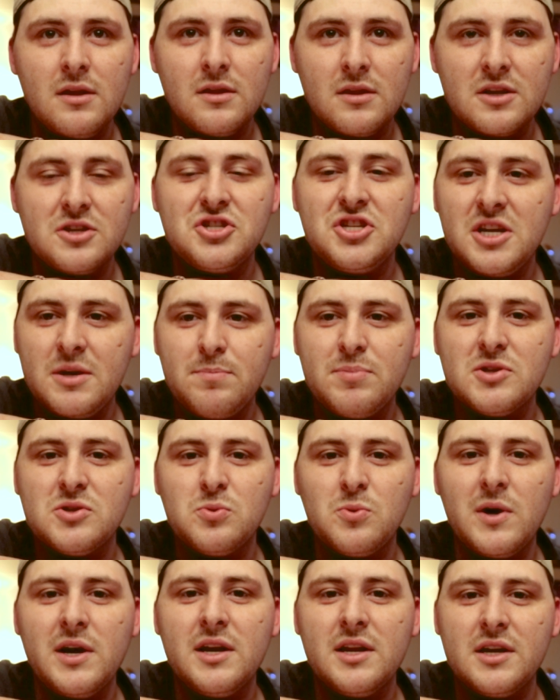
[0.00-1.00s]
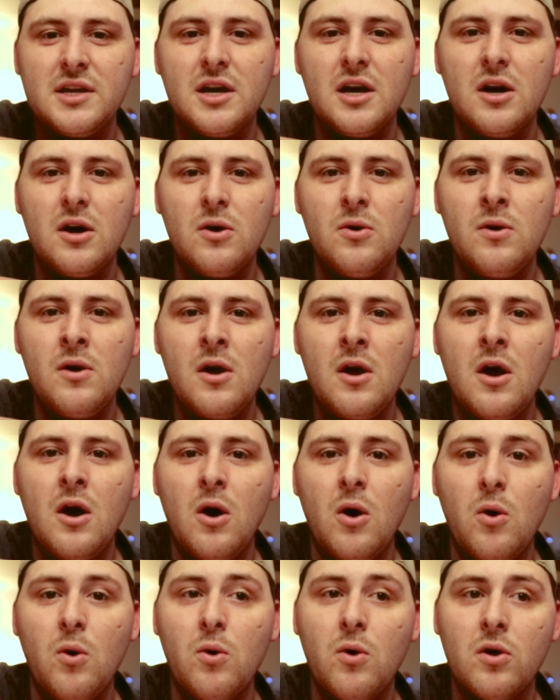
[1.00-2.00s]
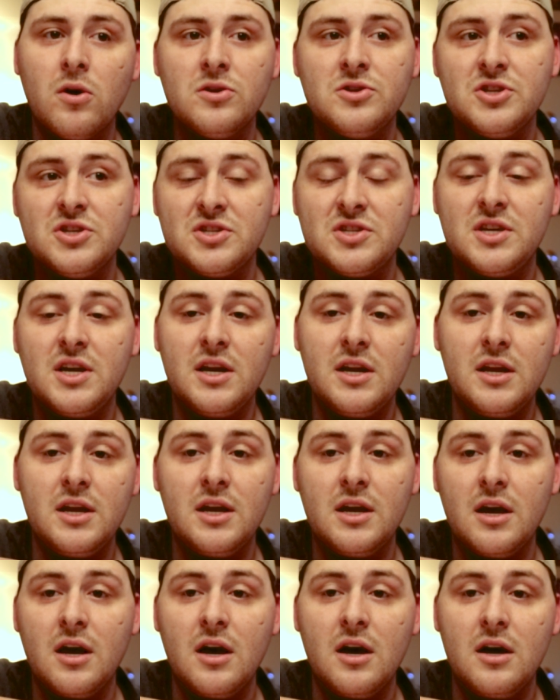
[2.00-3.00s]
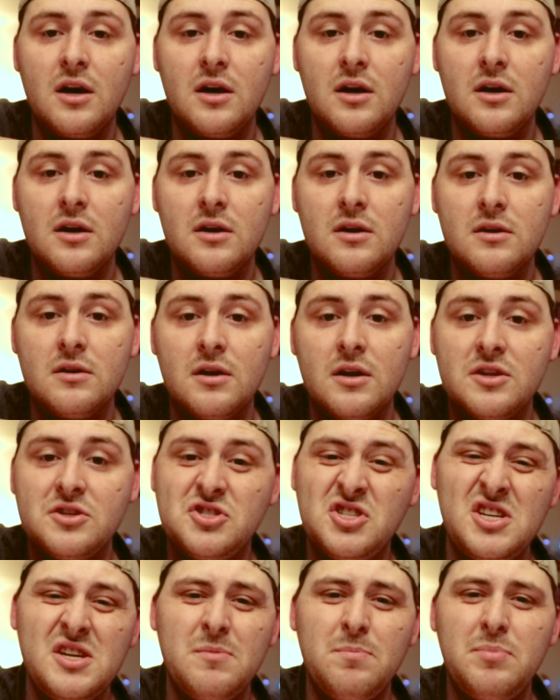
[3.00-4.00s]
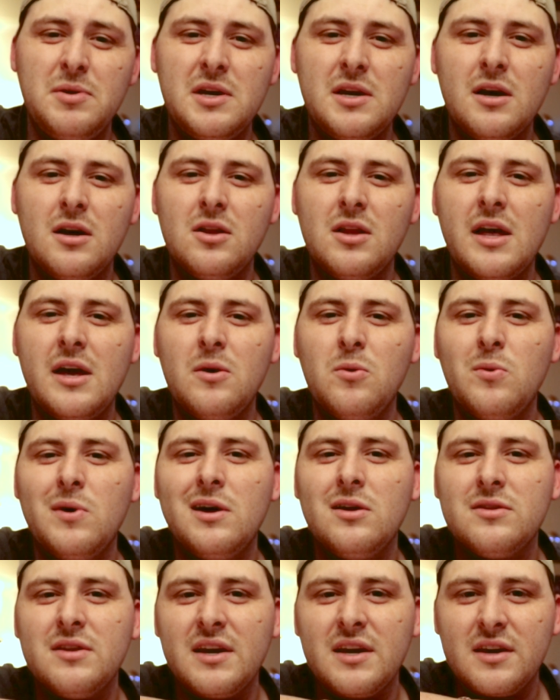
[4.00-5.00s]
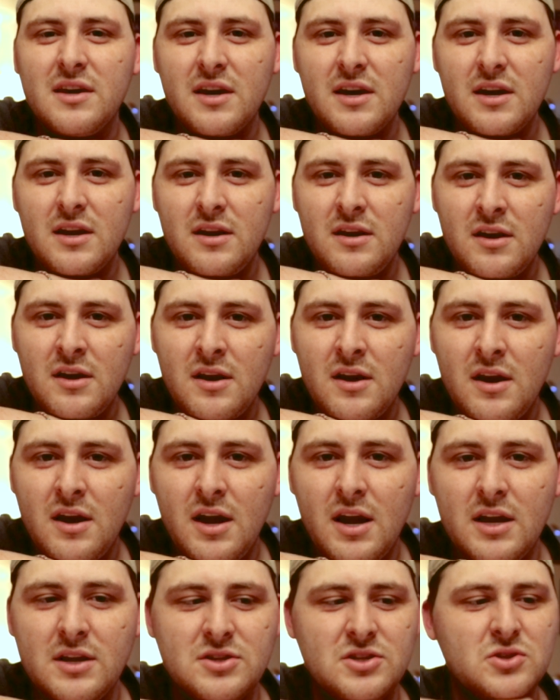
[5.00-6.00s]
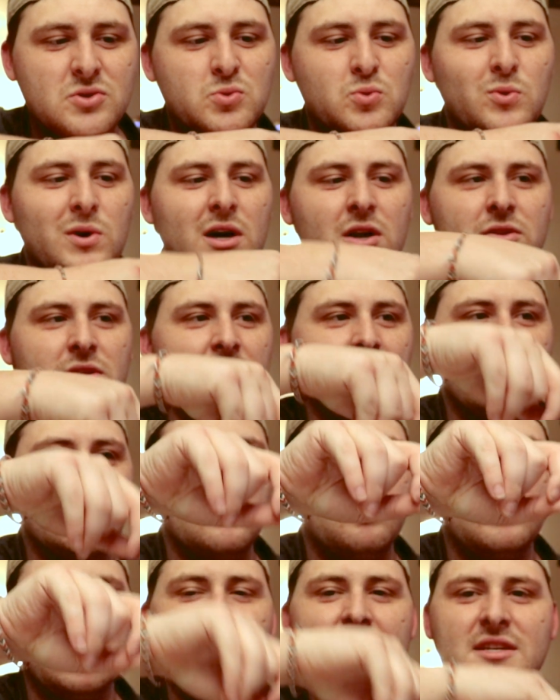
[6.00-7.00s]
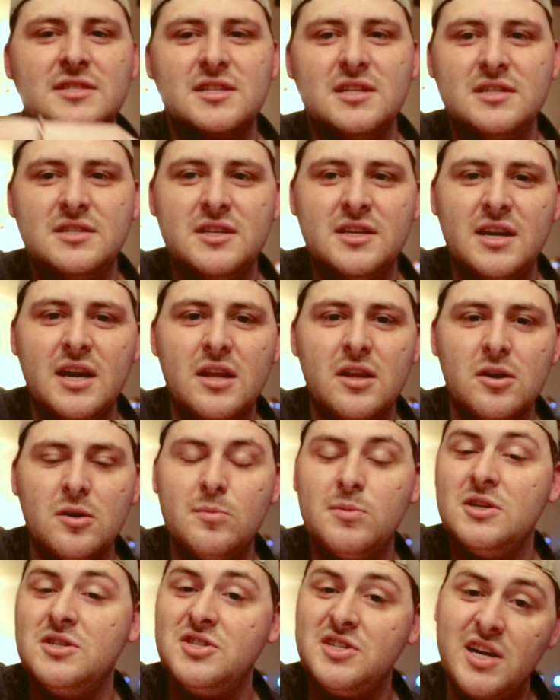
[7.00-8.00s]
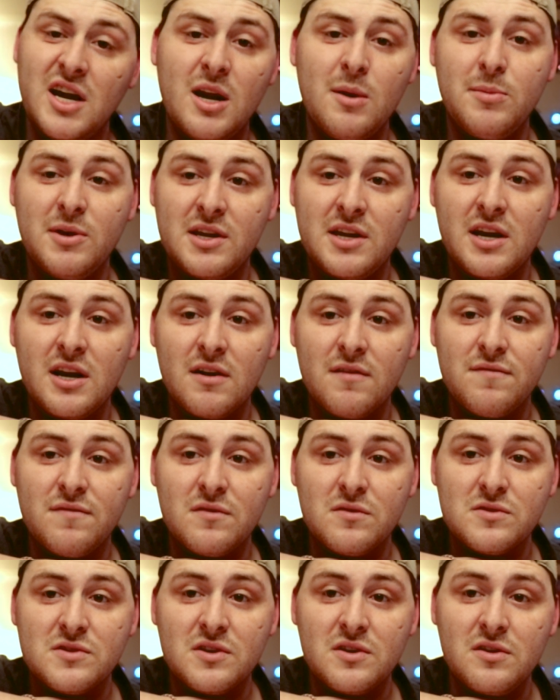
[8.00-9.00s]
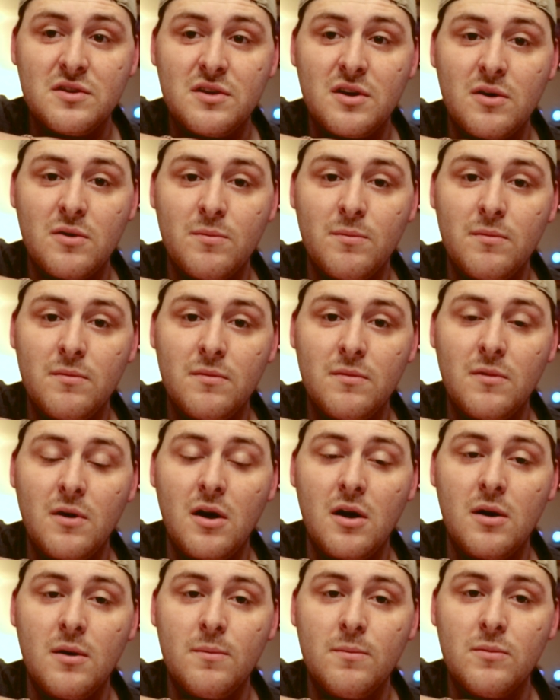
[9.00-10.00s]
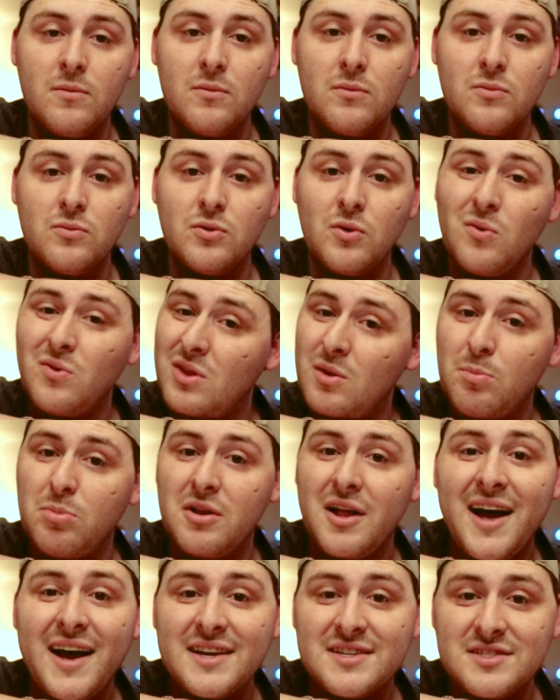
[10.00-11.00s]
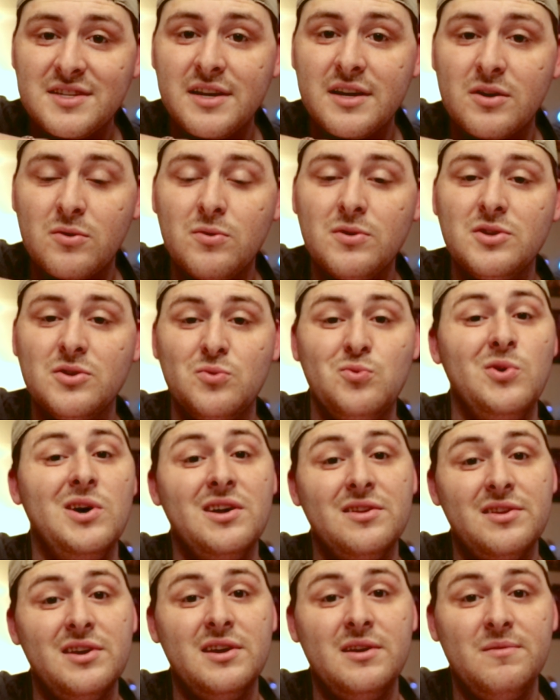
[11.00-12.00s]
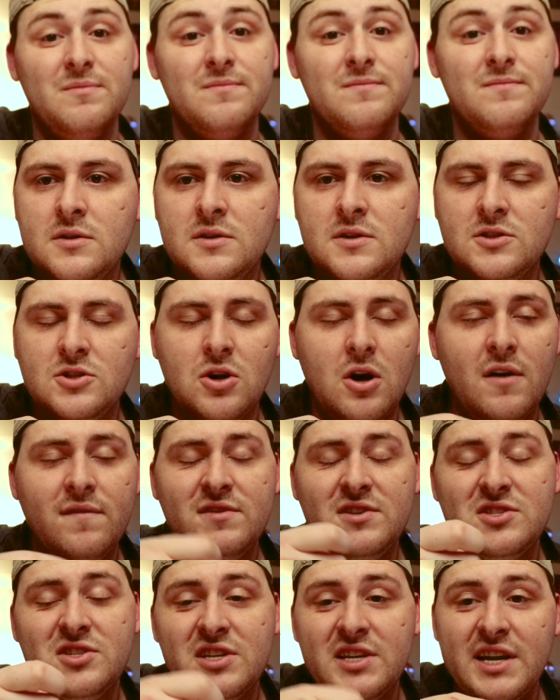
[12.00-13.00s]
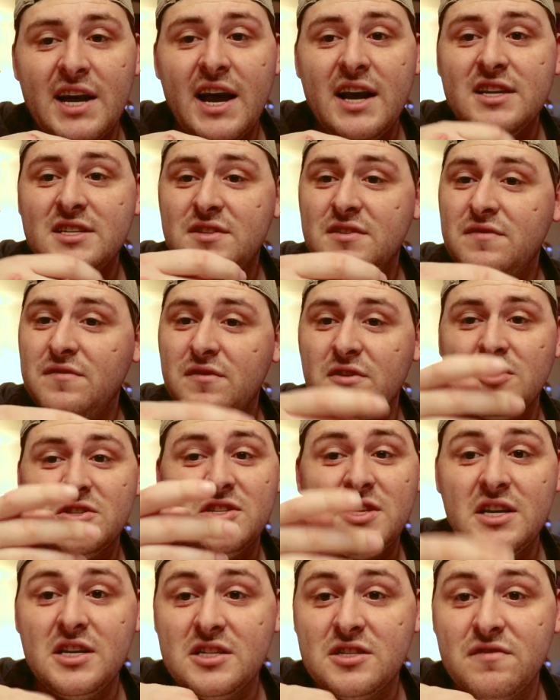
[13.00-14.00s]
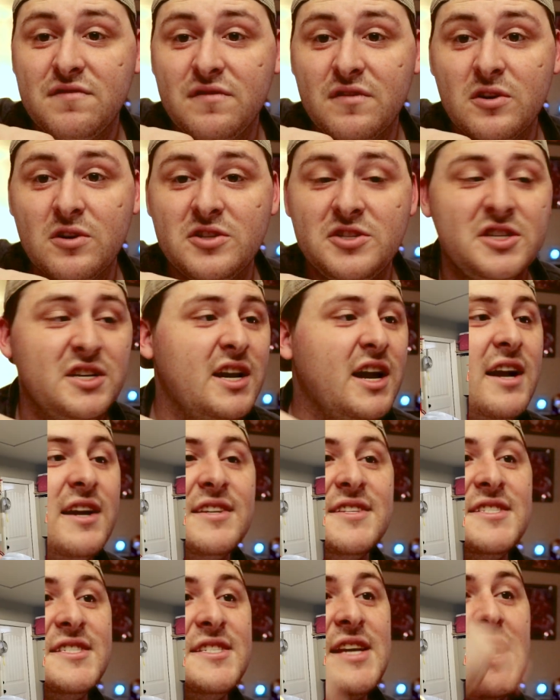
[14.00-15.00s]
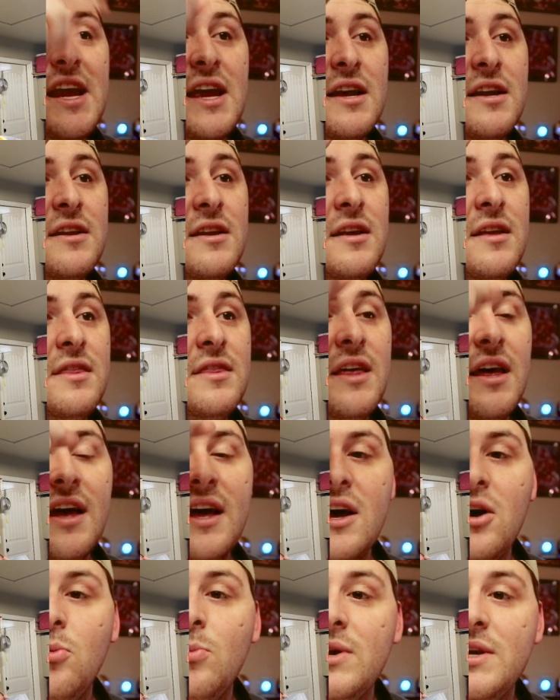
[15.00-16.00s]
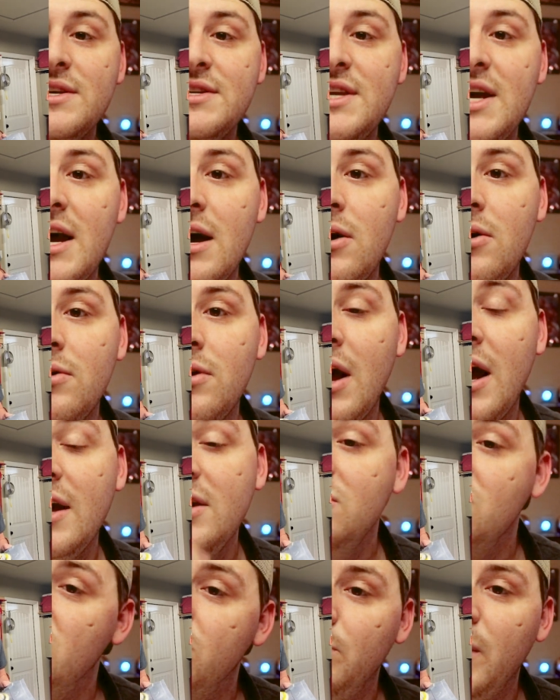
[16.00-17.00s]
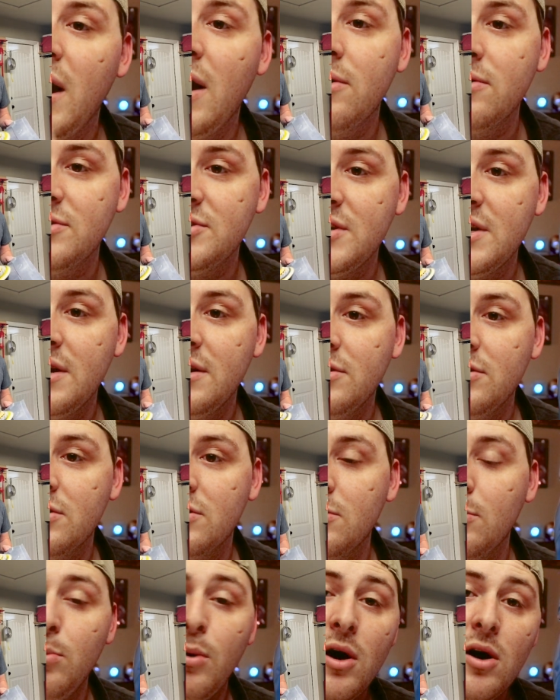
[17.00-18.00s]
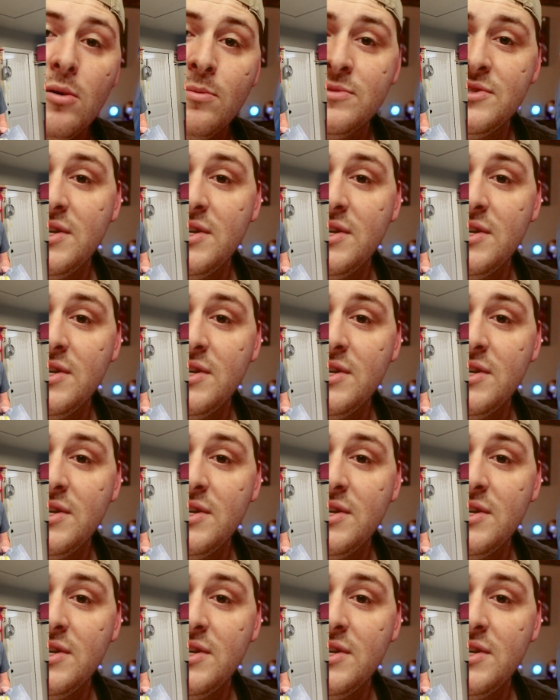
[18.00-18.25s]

the cheapest way to go, or just getting a cheap PLA welding kit and just welding the plastic together. But you got to be careful so you don't ruin the plastic when you're welding. So obviously, guys, first things first, you got to sand the helmet down. I use a power sander, palm